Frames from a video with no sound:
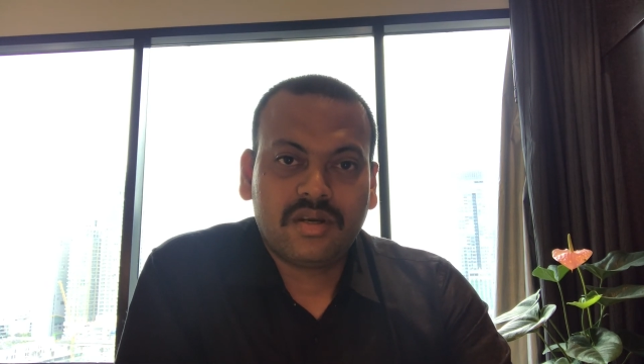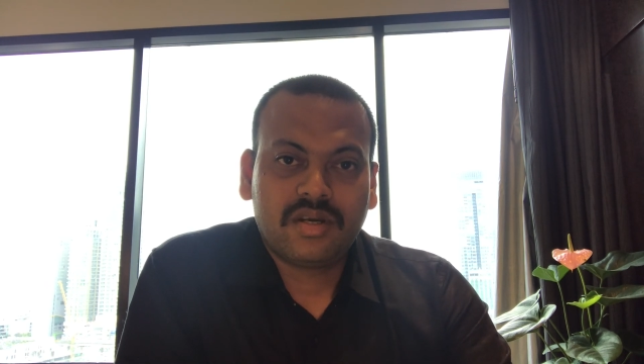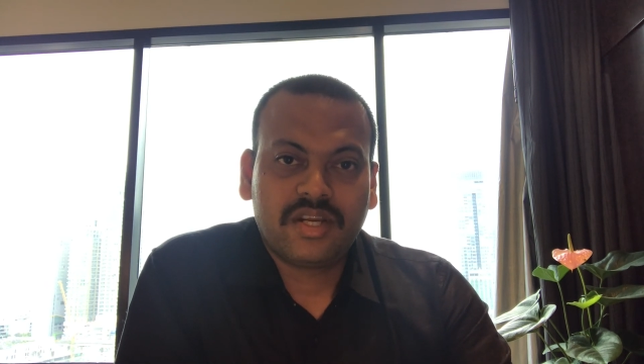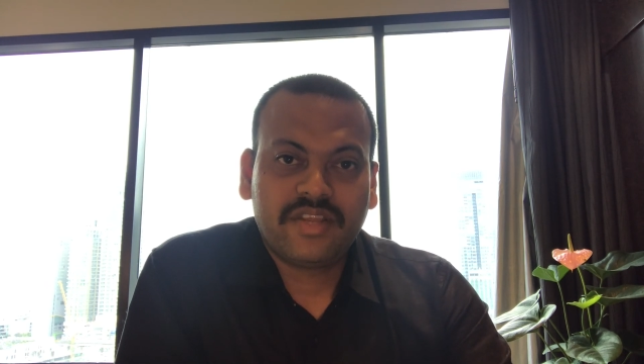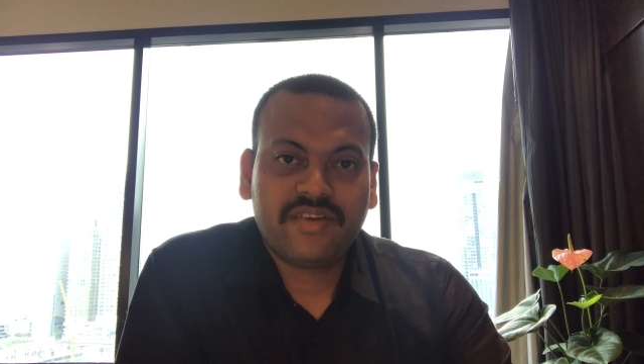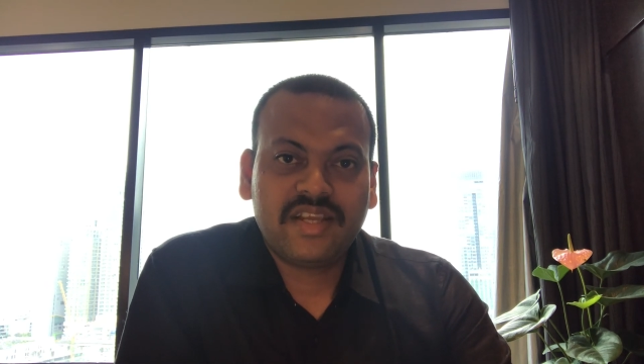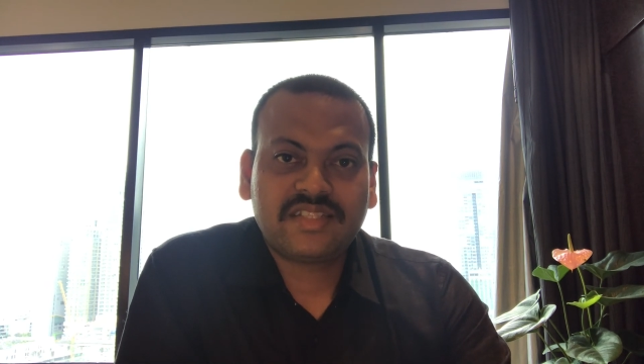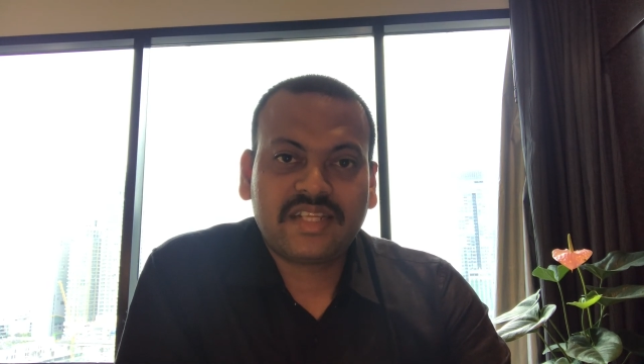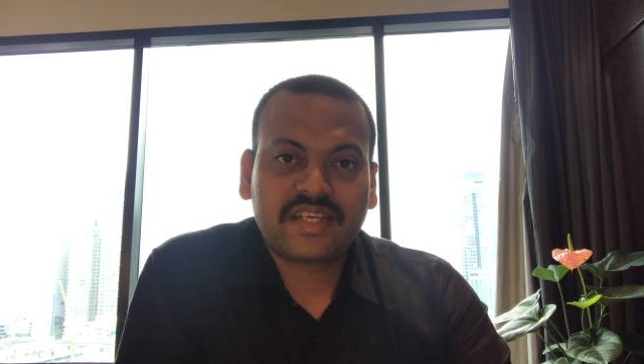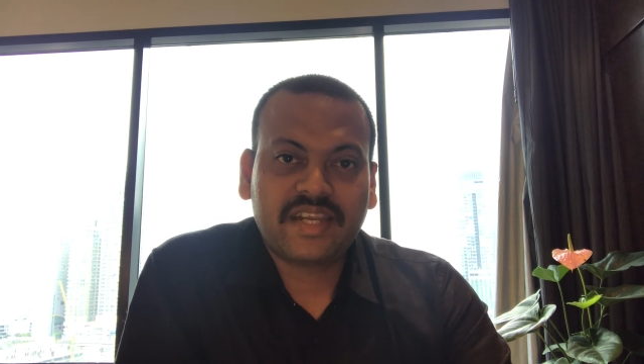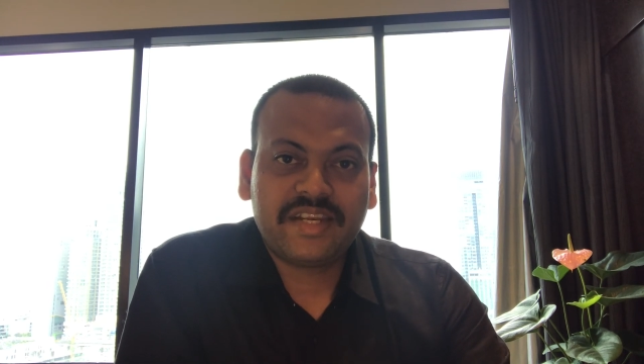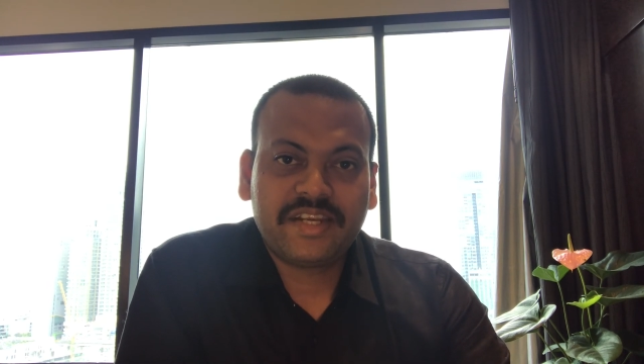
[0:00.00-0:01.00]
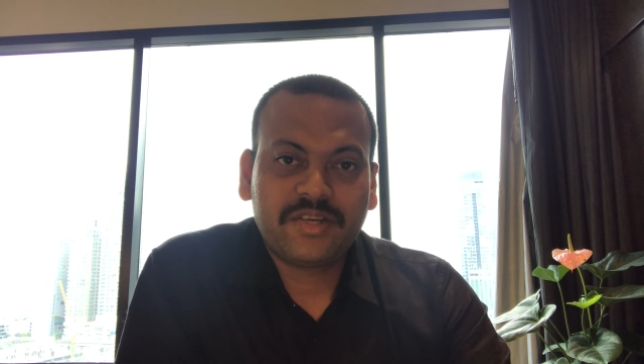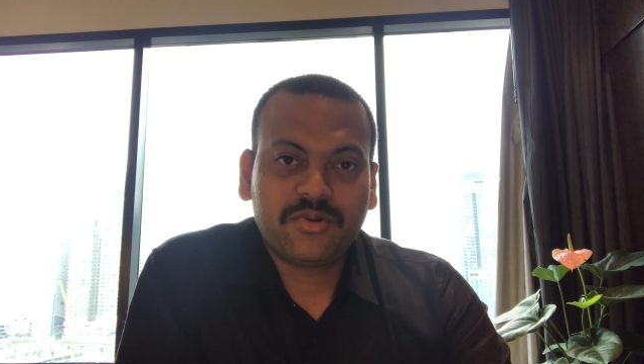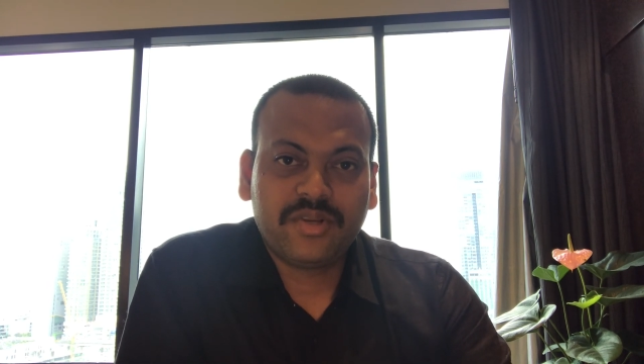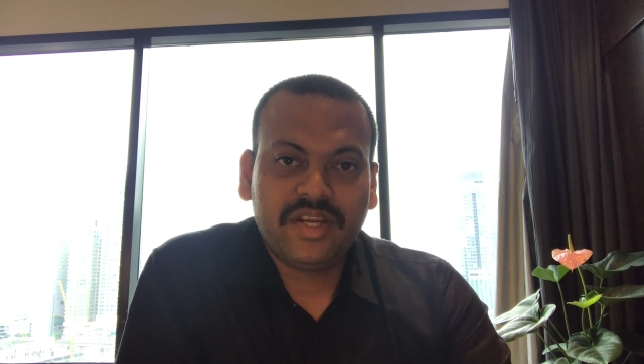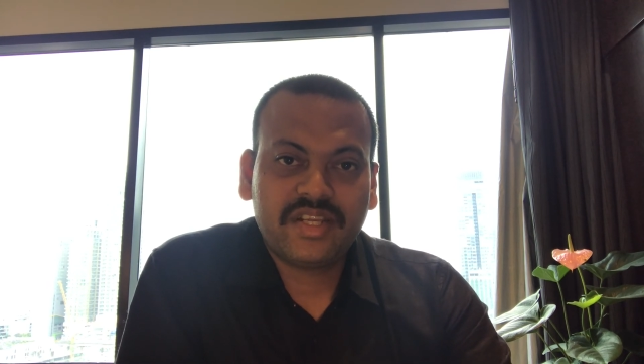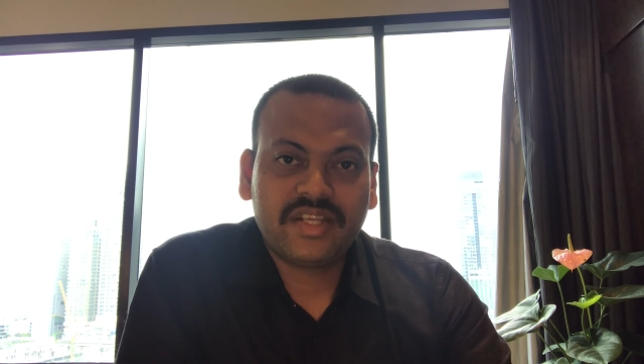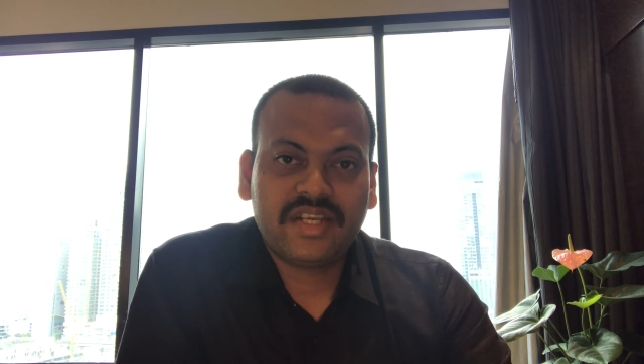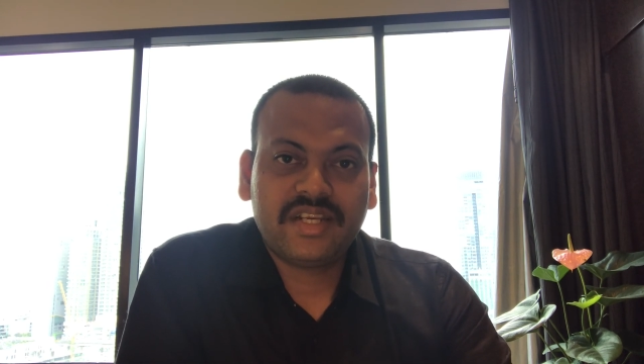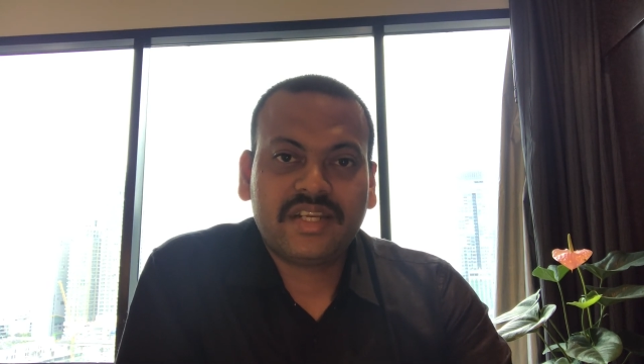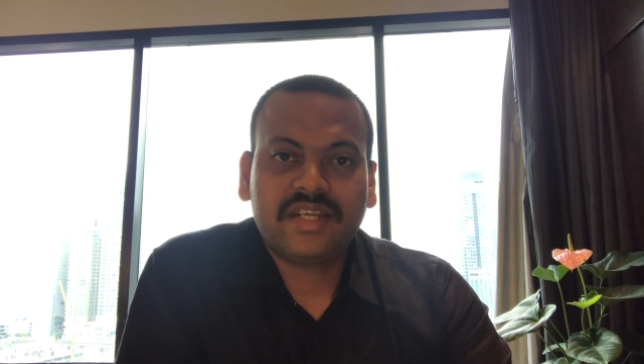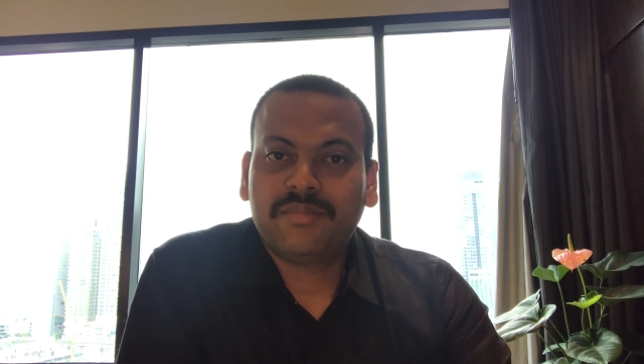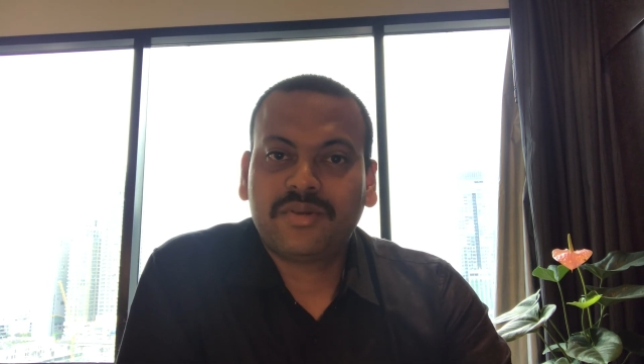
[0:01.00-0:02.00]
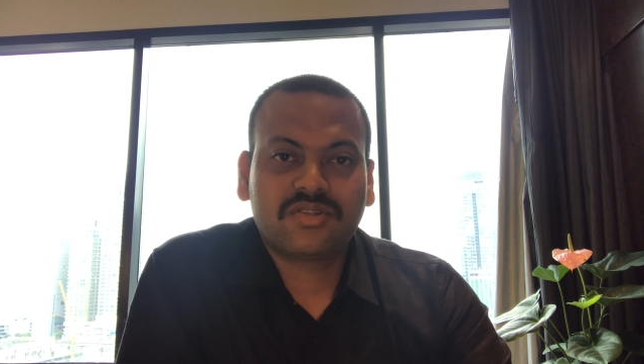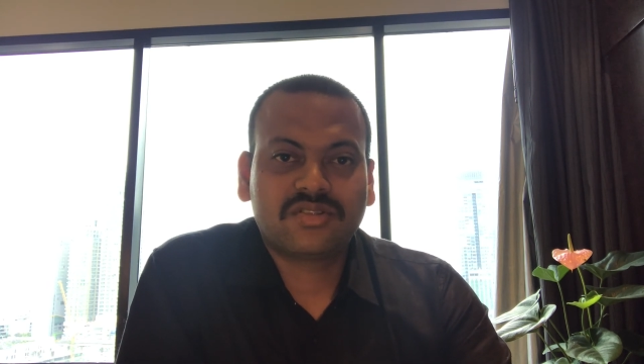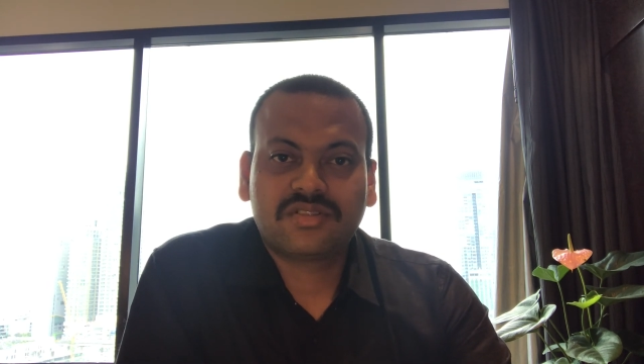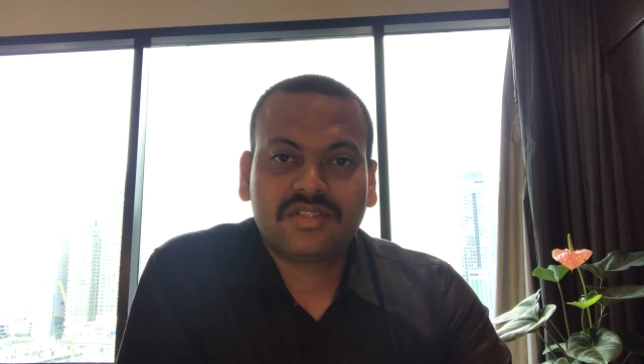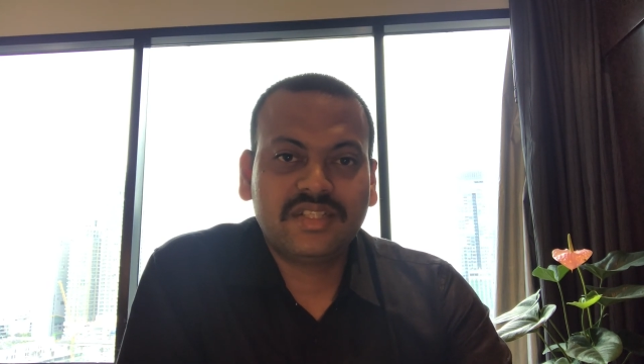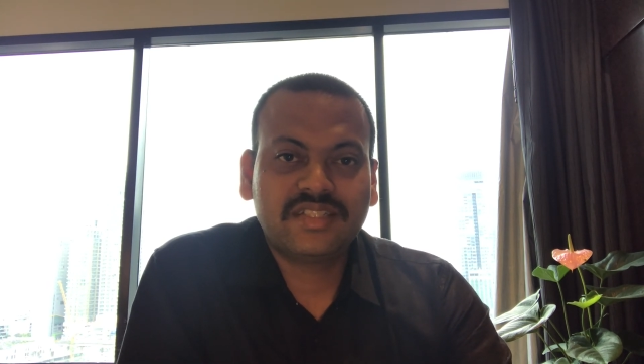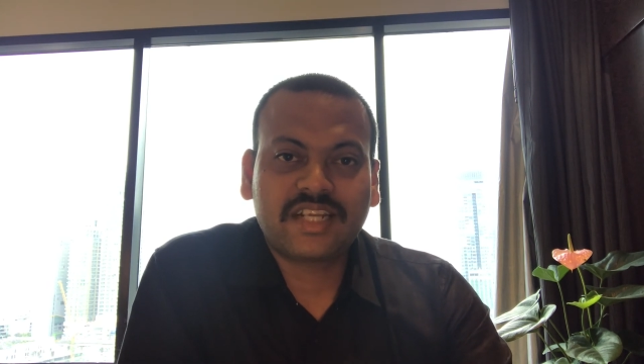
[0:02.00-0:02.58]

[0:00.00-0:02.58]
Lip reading: device and connect it to internet, and because these